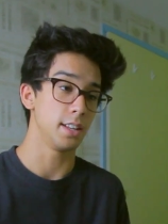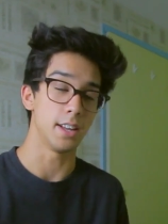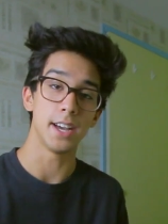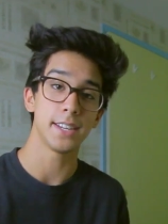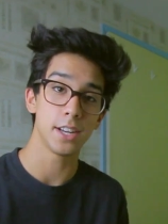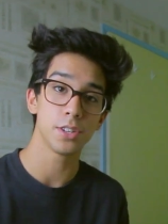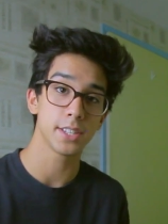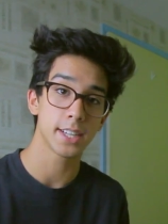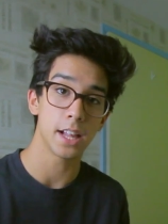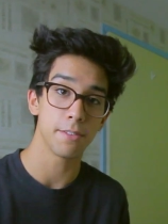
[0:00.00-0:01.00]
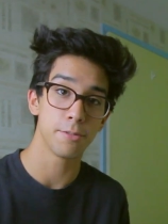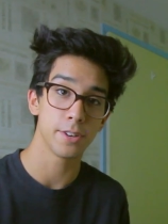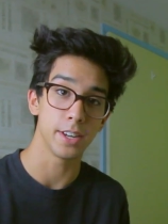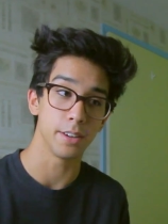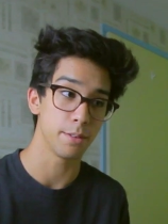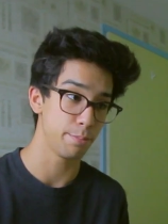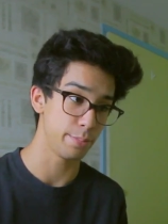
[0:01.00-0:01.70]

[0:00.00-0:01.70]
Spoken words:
Los Angeles, California,